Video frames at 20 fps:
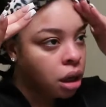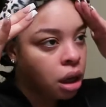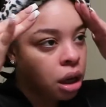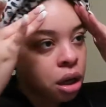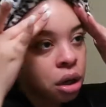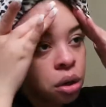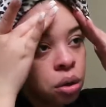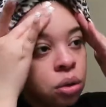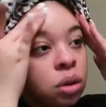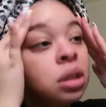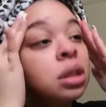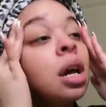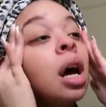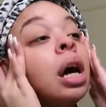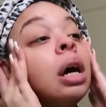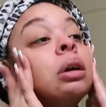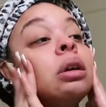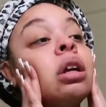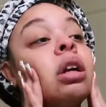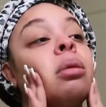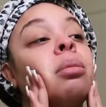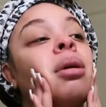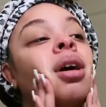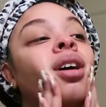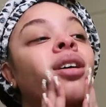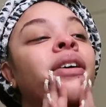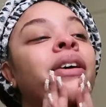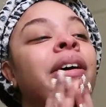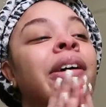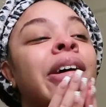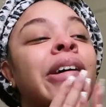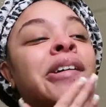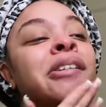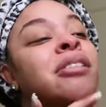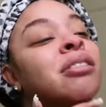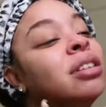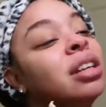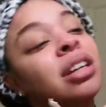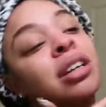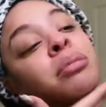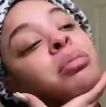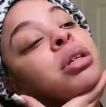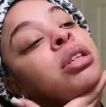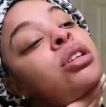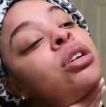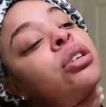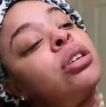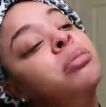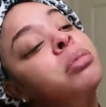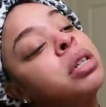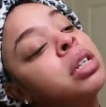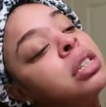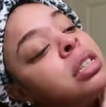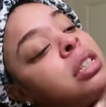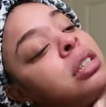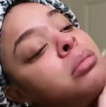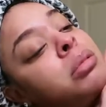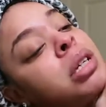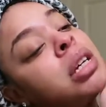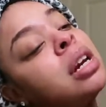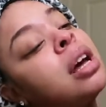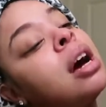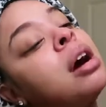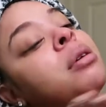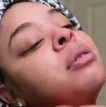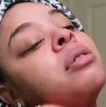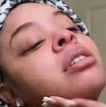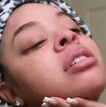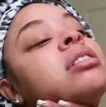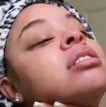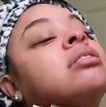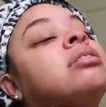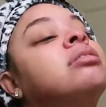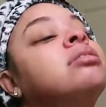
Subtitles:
it goes down in about, it could be 30 minutes, it could be an hour.